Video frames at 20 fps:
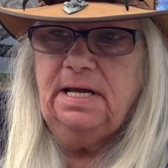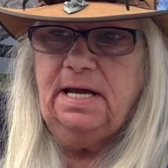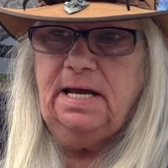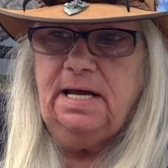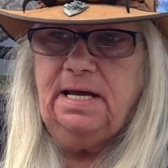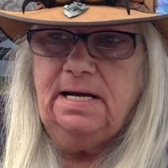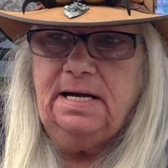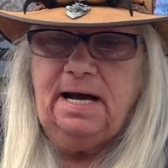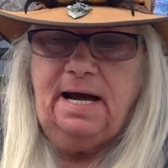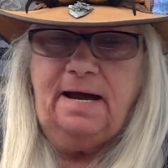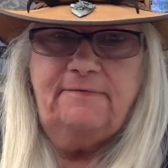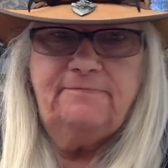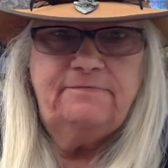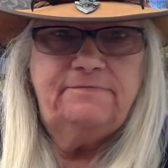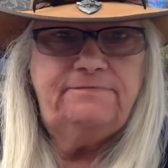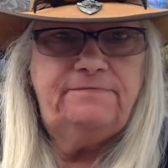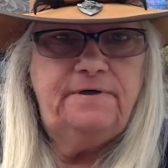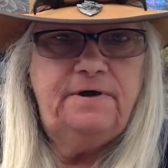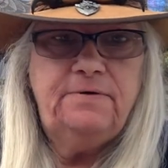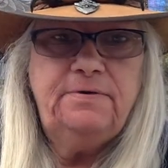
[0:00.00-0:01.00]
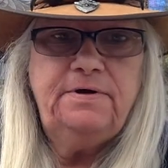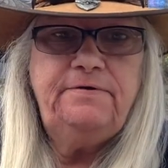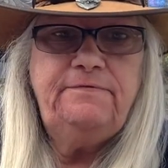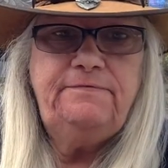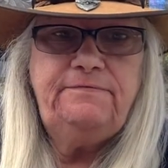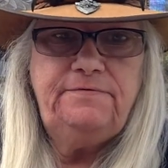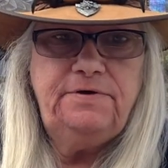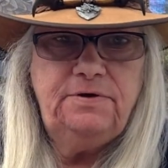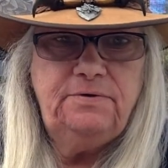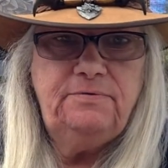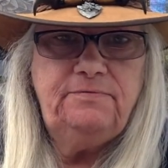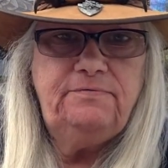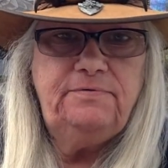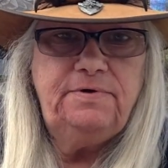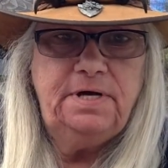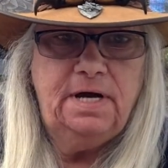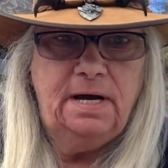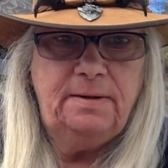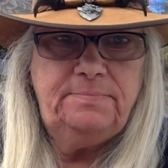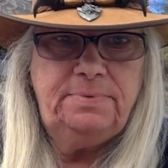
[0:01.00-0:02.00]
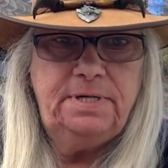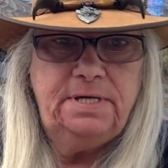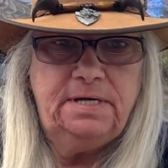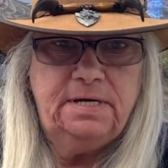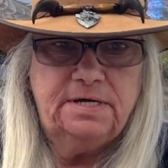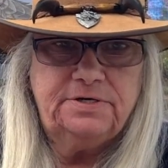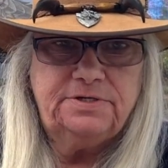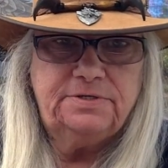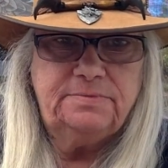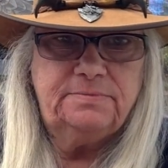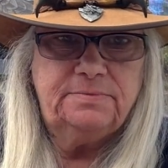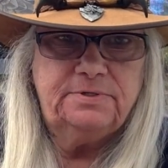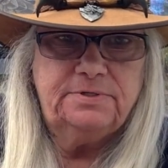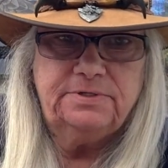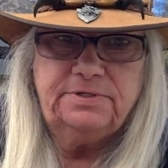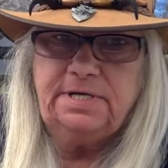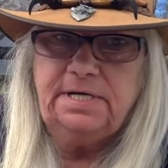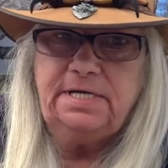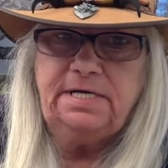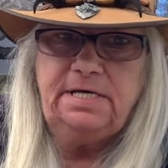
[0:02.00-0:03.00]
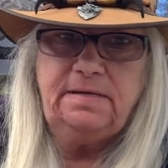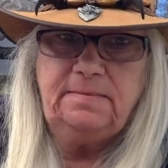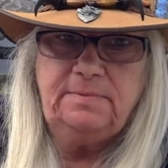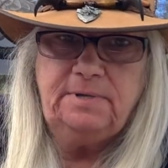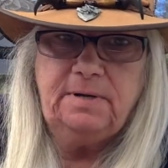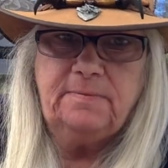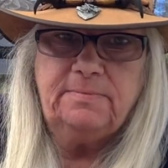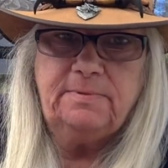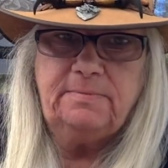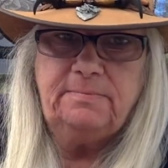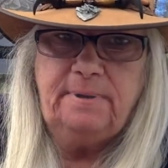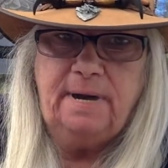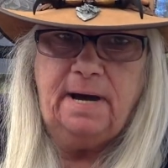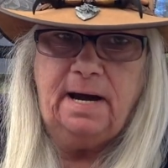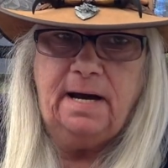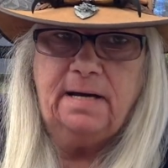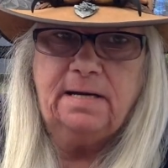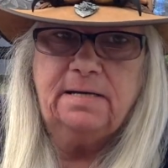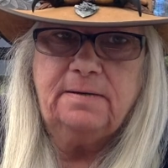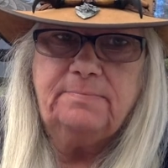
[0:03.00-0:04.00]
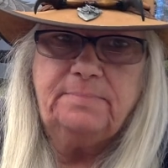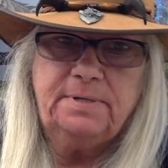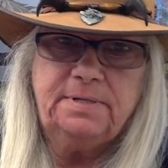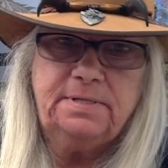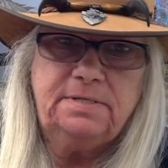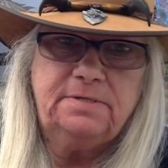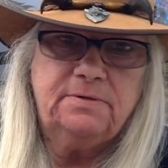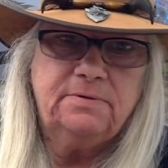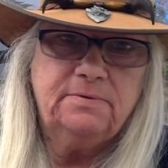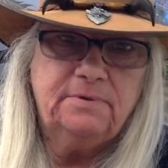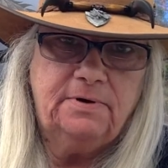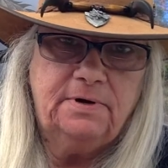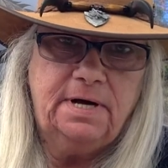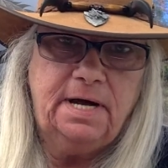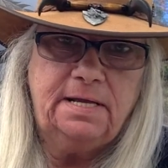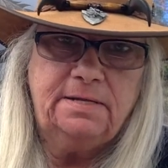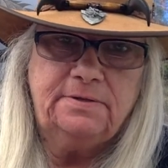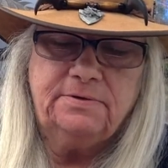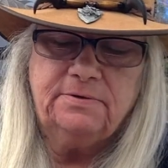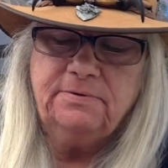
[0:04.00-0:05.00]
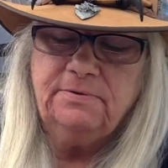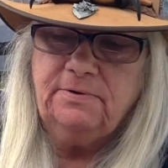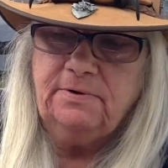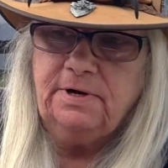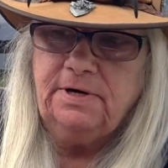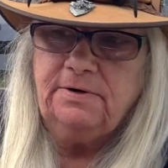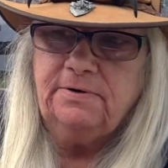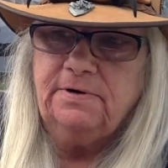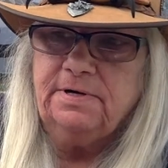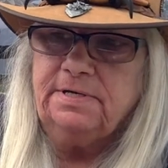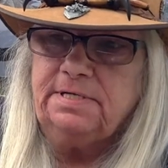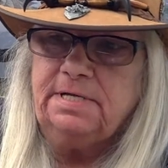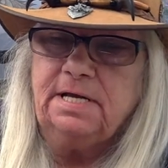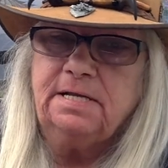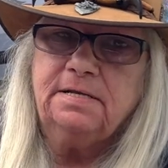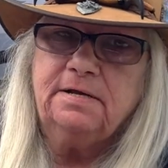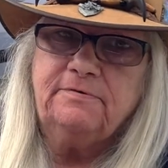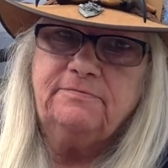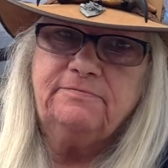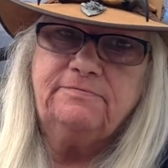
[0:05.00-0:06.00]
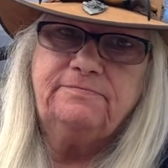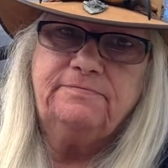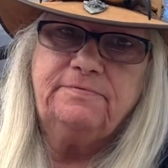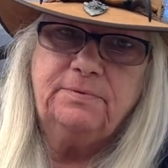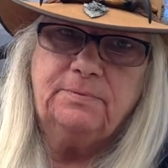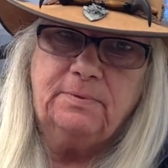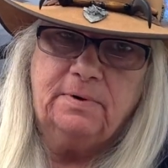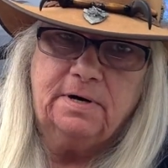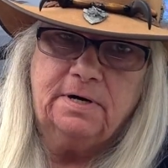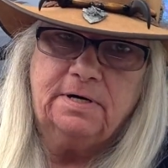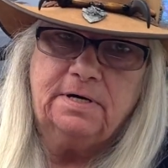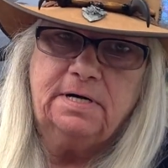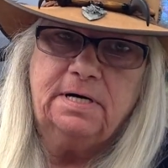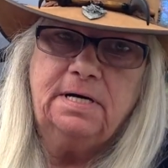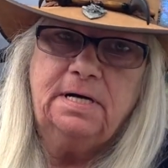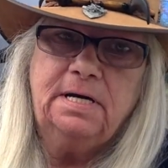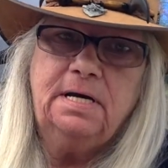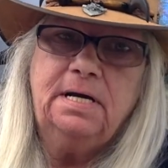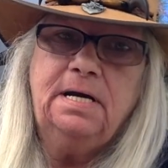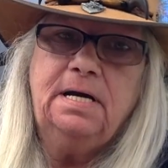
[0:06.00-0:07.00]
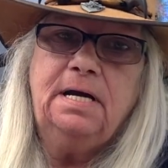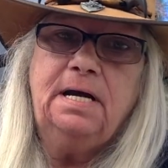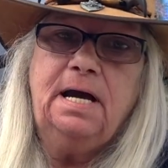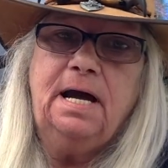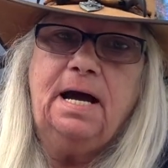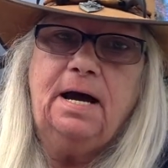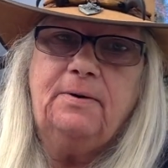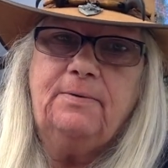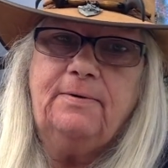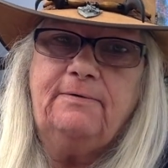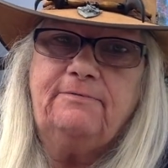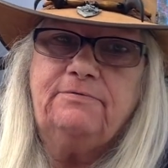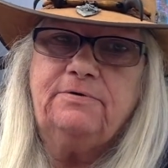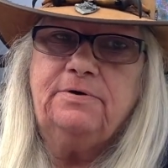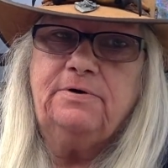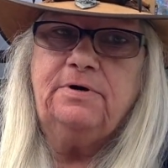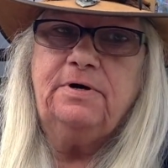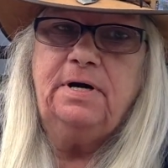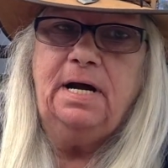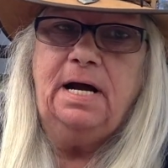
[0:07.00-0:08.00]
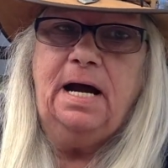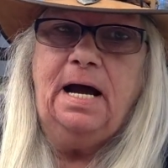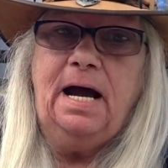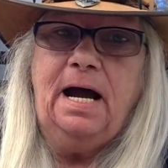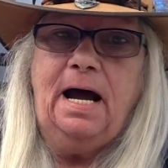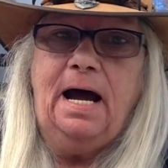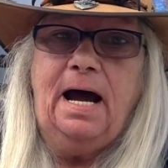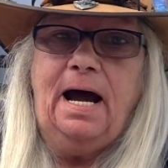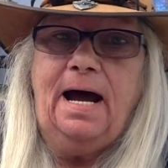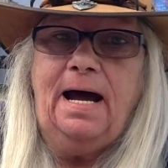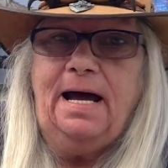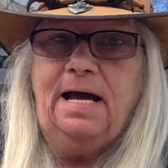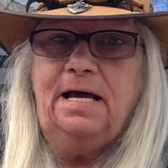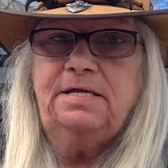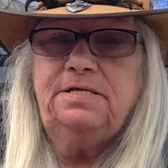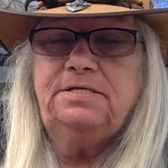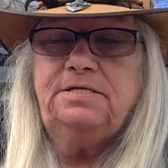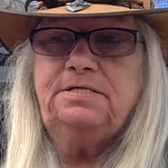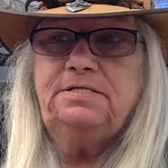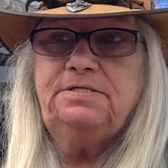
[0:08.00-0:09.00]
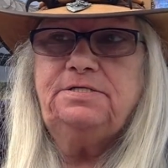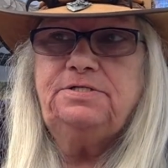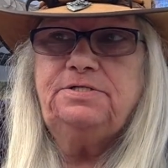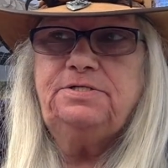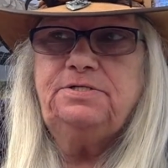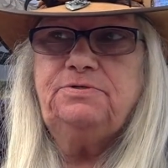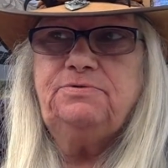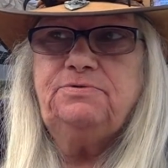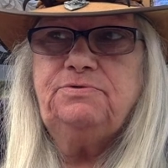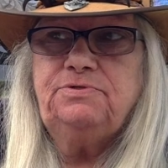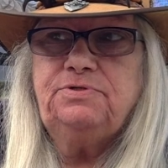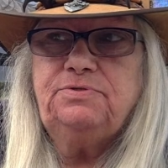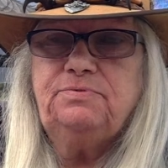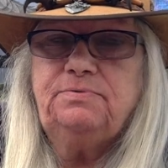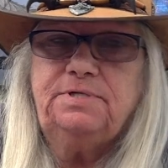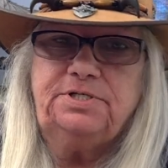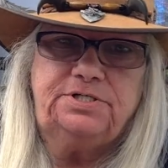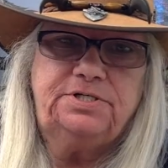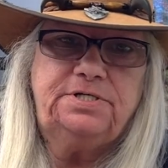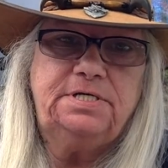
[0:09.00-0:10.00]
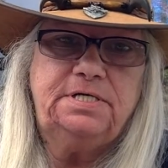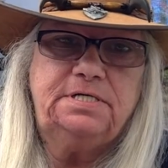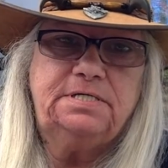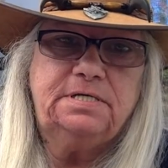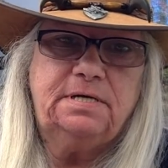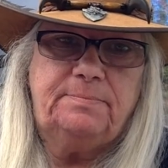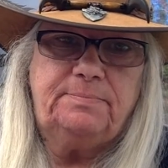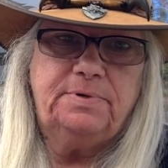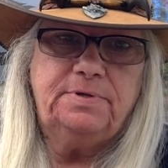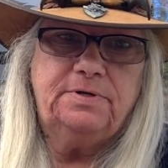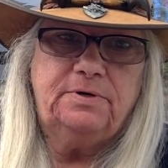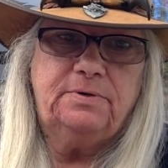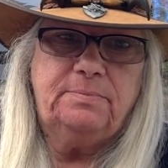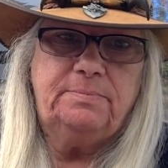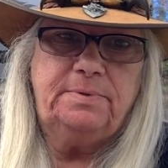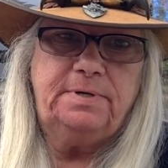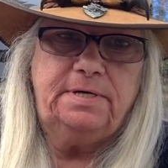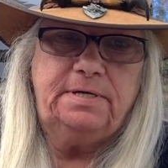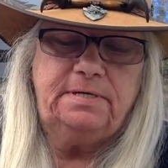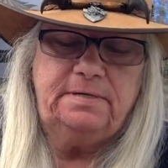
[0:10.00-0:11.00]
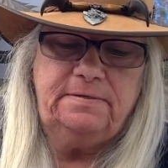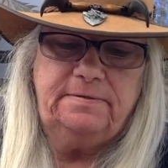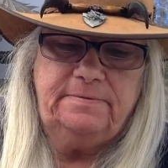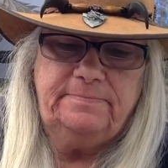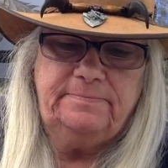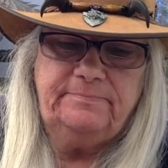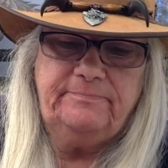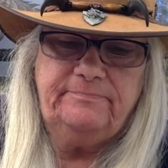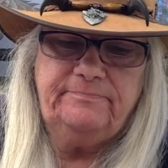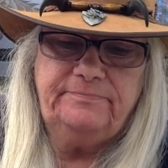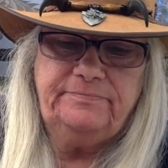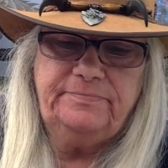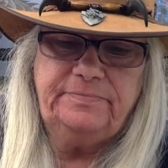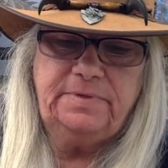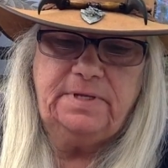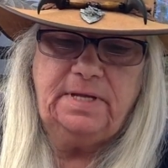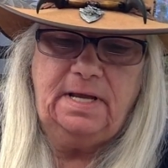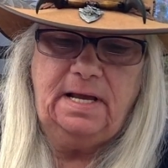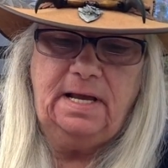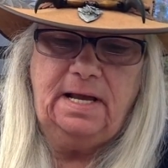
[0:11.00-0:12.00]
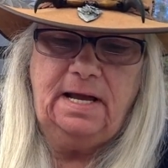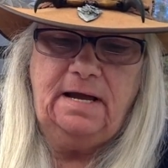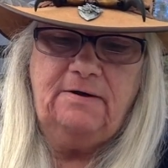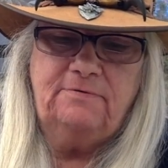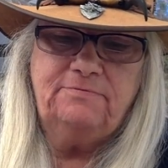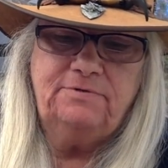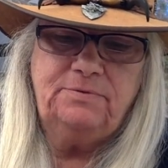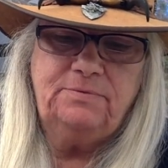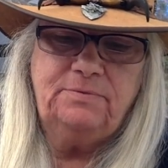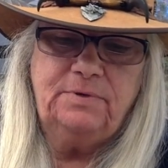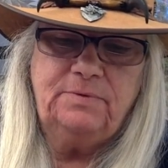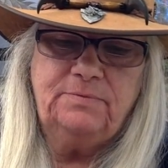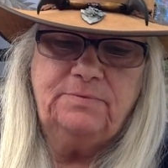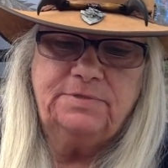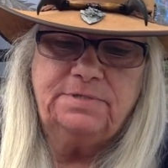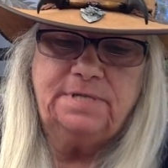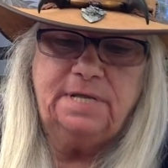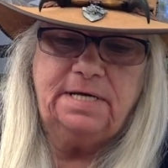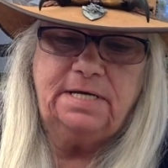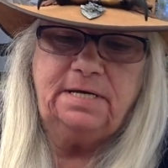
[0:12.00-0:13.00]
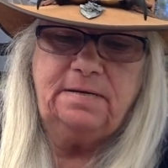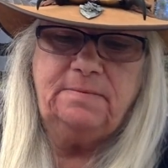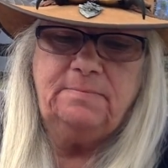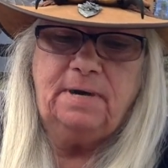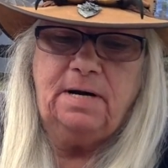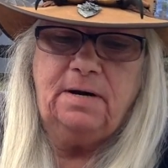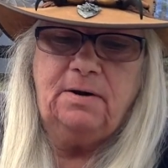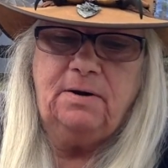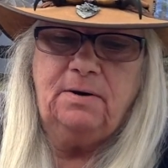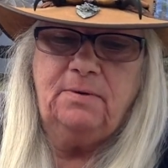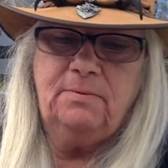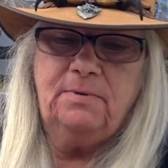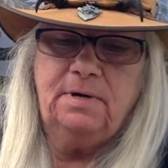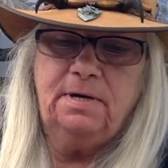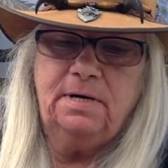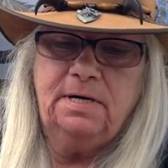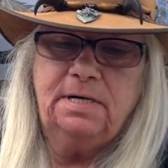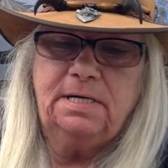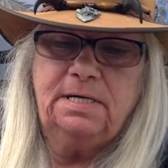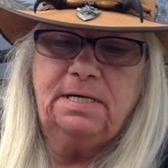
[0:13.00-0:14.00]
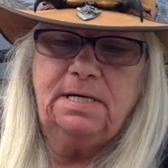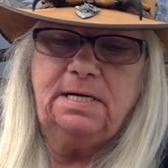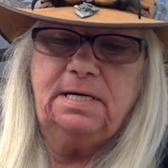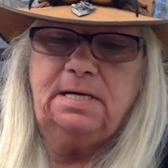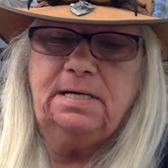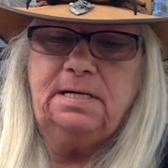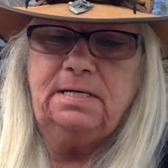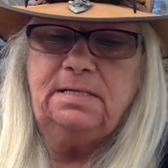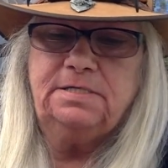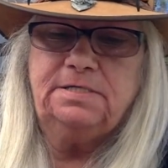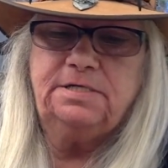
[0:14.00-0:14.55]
And I have a very few VIP customers. They keep coming back, but they're loyal and they love the work. However, I had to switch things up a little bit. Everyone was liking my artwork and